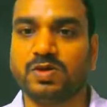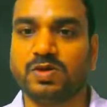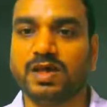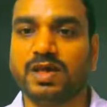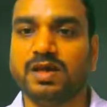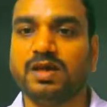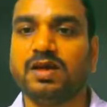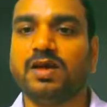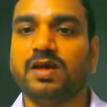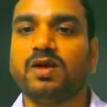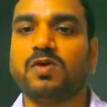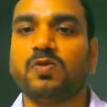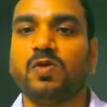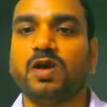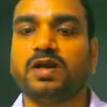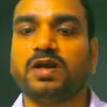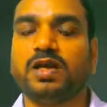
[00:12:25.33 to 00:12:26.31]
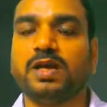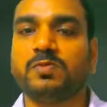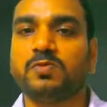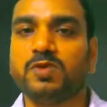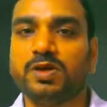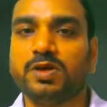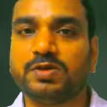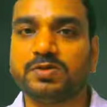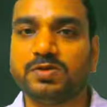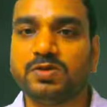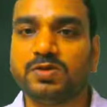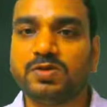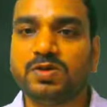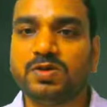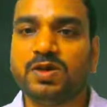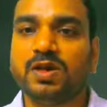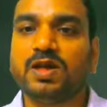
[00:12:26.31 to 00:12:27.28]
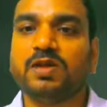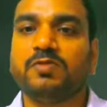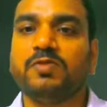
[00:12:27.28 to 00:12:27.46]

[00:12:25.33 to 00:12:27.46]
Okay, what I am going to do,